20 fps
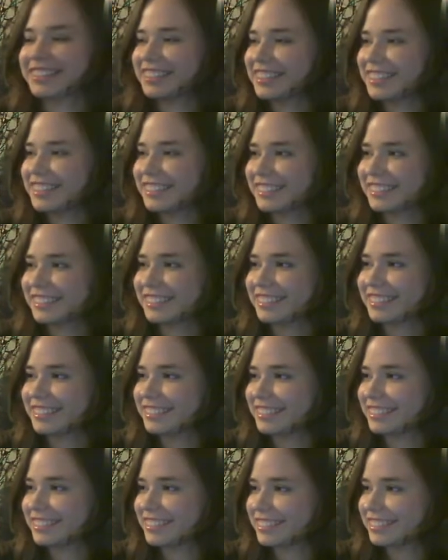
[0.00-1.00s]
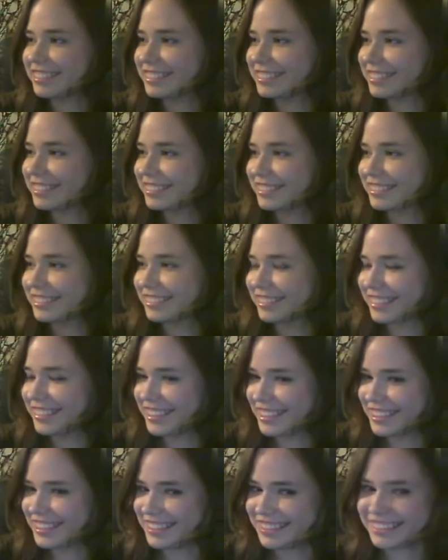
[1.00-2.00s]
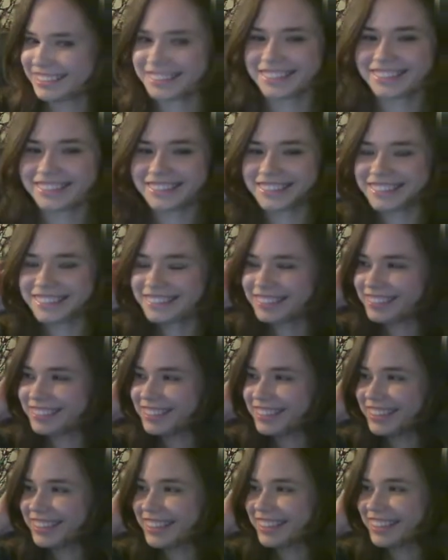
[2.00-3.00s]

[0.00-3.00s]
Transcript: This person isn't speaking.